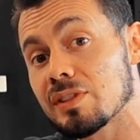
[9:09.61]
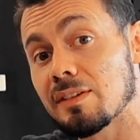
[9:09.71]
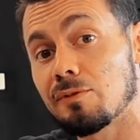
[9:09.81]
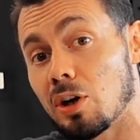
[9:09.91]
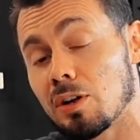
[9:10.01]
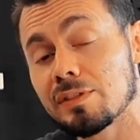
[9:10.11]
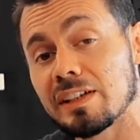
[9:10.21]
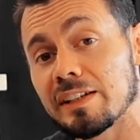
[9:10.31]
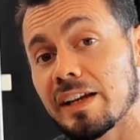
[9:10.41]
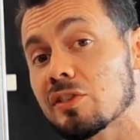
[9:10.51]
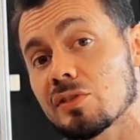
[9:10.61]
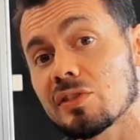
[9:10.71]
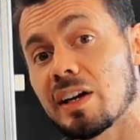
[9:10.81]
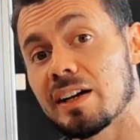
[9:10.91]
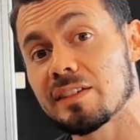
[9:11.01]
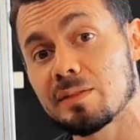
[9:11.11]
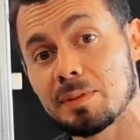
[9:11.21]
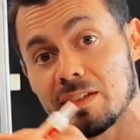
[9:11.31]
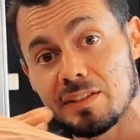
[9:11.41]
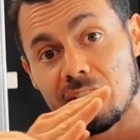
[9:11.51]
involved in an exercise
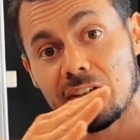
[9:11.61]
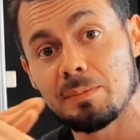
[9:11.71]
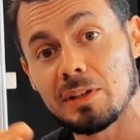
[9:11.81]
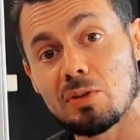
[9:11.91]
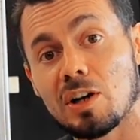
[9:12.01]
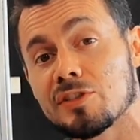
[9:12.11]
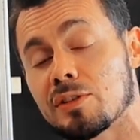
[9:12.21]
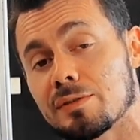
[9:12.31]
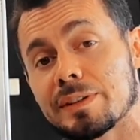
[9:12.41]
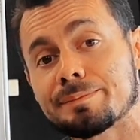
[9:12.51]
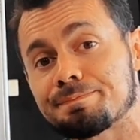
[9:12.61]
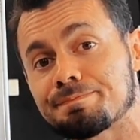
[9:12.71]
because there can be crossover.